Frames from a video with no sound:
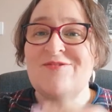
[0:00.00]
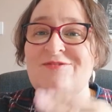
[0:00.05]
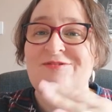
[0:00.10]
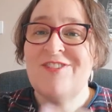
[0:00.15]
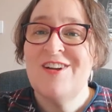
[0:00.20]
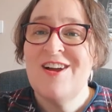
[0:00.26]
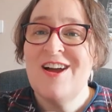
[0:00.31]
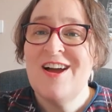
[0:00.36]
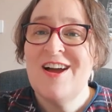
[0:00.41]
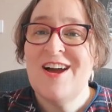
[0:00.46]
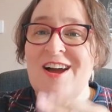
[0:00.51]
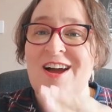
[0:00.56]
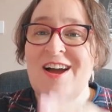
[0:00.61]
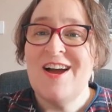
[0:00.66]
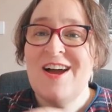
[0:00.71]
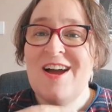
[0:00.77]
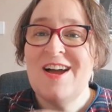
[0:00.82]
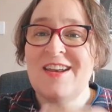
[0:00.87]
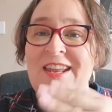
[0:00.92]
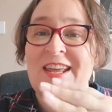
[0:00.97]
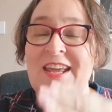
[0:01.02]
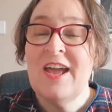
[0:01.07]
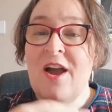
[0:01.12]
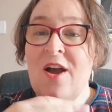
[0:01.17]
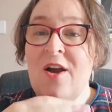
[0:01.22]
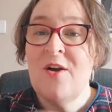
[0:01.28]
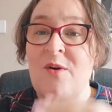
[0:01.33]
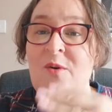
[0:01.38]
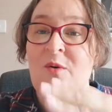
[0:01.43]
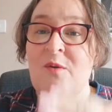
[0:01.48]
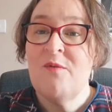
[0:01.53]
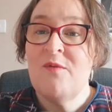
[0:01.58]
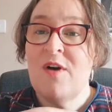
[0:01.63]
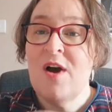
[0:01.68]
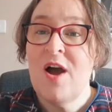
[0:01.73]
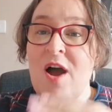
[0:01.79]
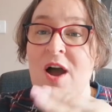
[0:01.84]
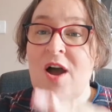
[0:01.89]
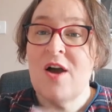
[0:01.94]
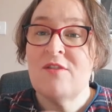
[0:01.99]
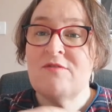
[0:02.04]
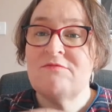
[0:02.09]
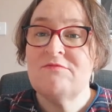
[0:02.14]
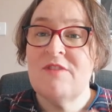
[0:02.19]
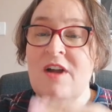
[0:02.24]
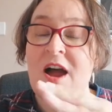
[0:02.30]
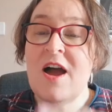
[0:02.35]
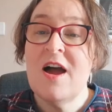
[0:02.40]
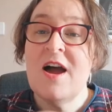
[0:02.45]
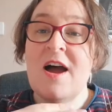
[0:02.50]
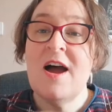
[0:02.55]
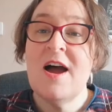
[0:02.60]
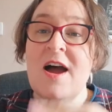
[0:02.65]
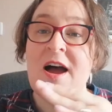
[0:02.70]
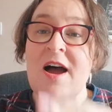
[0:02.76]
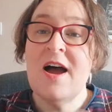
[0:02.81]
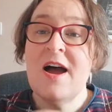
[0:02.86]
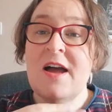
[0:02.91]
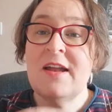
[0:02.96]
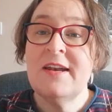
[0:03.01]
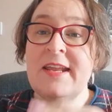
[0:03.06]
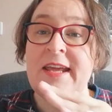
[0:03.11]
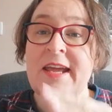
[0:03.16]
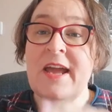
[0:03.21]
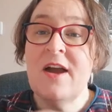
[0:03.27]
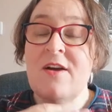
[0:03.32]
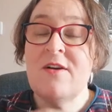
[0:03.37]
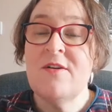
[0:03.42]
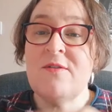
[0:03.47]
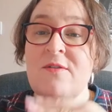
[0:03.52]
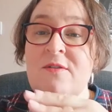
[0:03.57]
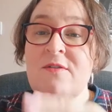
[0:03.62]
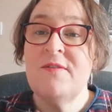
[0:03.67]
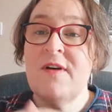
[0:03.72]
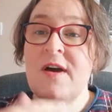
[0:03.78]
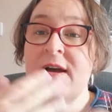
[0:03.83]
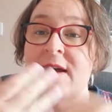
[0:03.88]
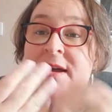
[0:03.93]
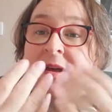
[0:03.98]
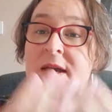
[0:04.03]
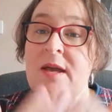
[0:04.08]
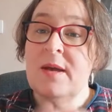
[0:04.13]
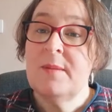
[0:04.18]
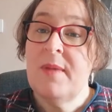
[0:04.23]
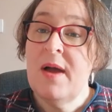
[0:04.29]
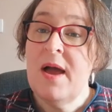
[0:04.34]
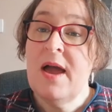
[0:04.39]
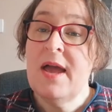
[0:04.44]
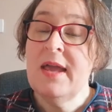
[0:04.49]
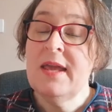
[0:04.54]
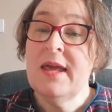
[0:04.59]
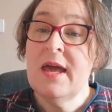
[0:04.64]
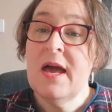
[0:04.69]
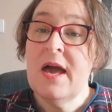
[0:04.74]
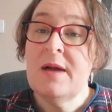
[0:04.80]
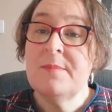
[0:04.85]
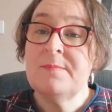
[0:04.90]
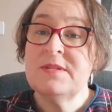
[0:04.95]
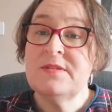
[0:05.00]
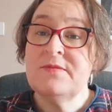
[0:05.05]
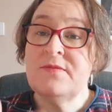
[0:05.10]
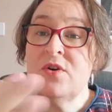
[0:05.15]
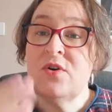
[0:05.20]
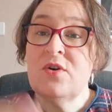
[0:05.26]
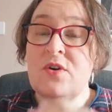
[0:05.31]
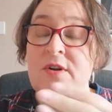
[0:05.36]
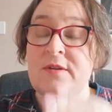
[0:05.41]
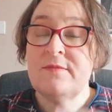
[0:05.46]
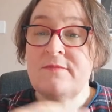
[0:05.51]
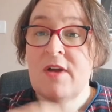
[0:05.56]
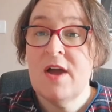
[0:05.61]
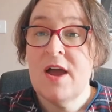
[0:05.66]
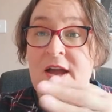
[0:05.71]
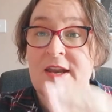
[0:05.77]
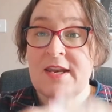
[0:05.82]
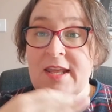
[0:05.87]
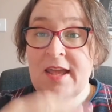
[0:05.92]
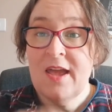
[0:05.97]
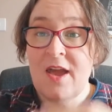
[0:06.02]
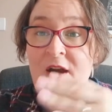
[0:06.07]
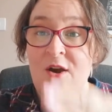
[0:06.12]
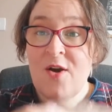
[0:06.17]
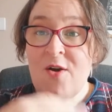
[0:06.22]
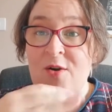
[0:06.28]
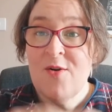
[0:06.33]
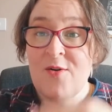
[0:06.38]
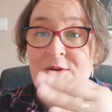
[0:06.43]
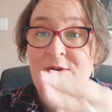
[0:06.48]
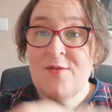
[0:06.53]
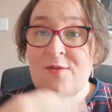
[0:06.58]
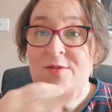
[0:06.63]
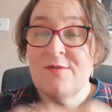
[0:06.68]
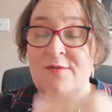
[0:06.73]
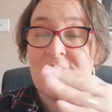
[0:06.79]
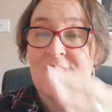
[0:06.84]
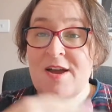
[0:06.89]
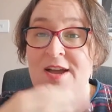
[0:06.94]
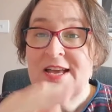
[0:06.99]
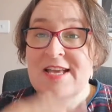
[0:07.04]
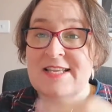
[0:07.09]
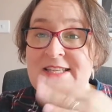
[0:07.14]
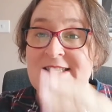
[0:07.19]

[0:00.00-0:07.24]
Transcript: Running over, running over, my cup's full and running over.